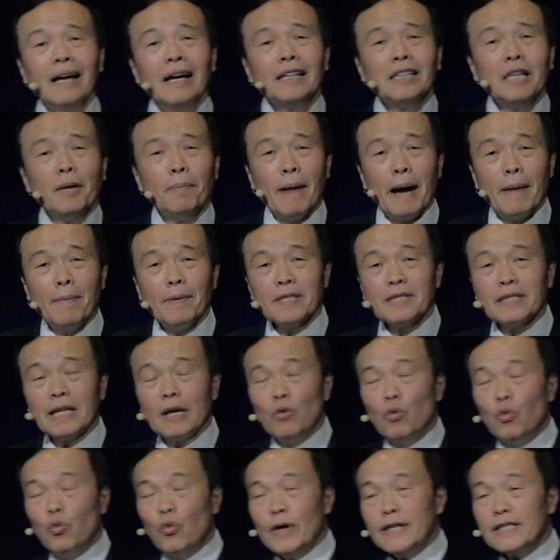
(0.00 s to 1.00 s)
The Bible
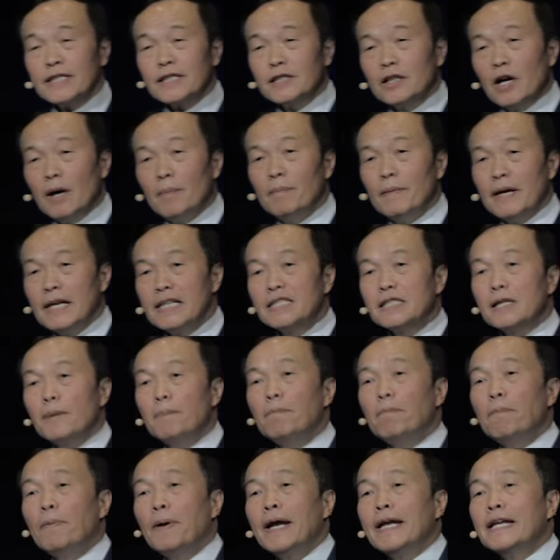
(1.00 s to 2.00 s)
says wisdom is a
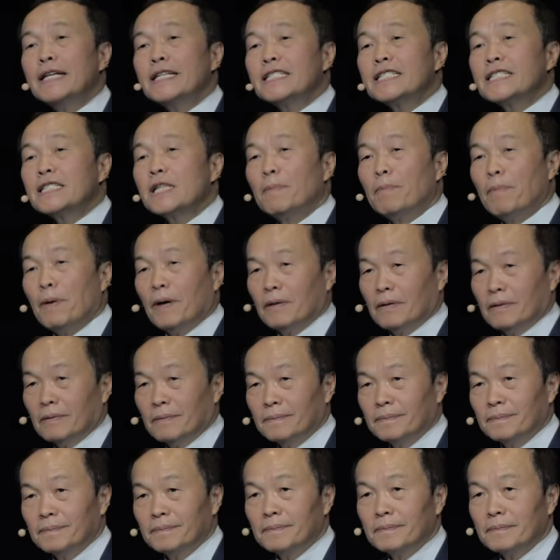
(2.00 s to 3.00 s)
principle.
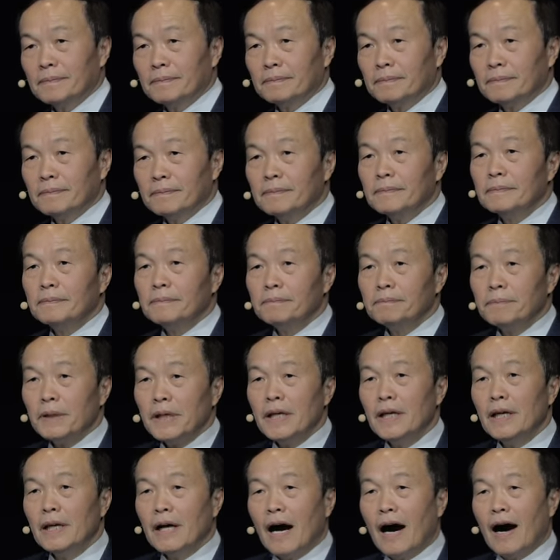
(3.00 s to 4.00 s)

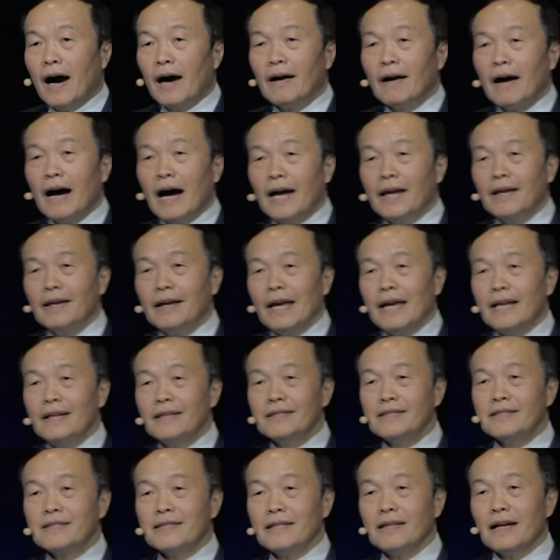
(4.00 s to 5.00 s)

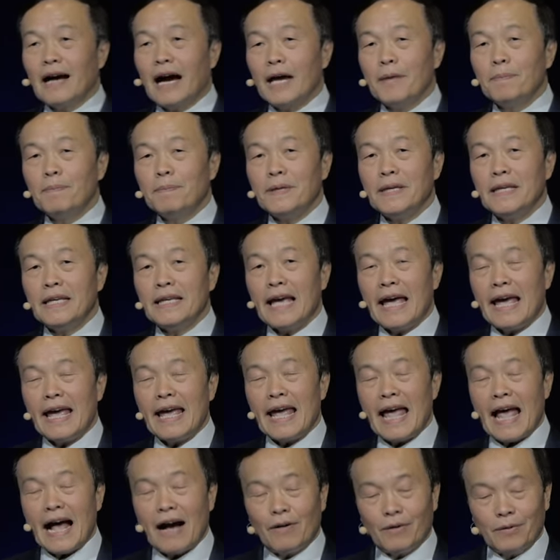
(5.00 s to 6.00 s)

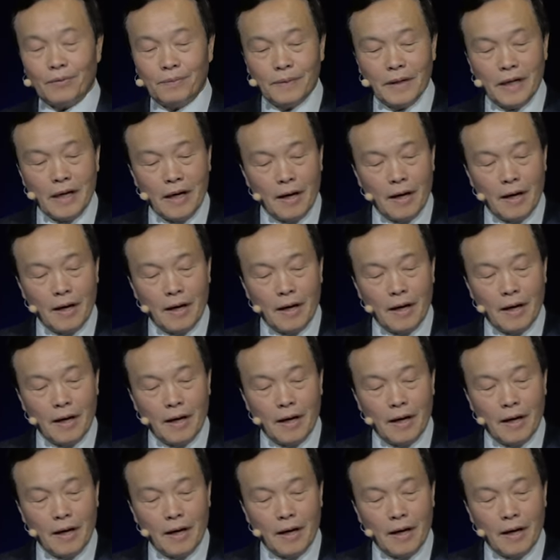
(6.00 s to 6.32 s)
P-R-I-N-C-I-P-A-L.